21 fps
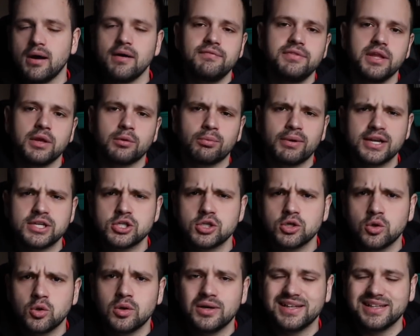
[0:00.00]
of the
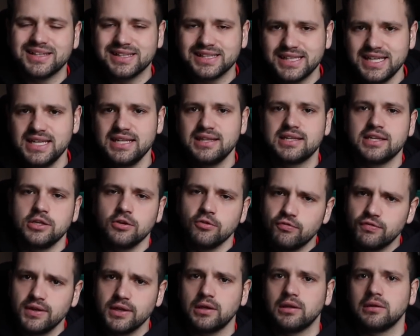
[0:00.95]
original Elite that you
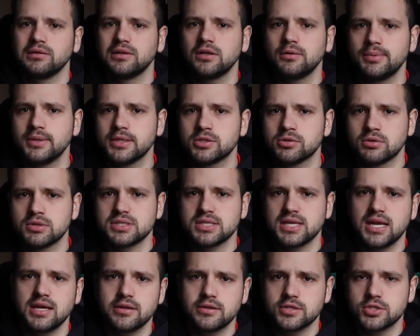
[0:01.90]
feel a little bit towards
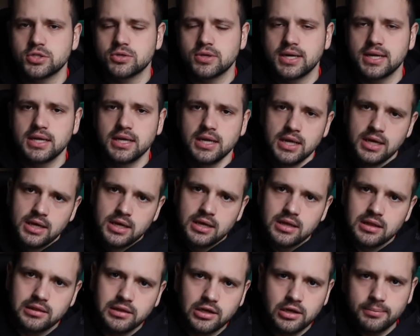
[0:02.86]
the end of the string,
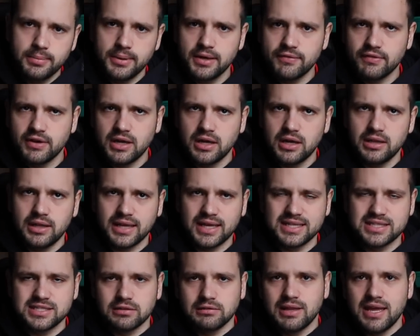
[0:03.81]
a little bit of a like
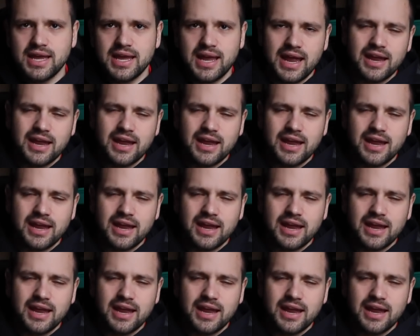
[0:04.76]
a delay.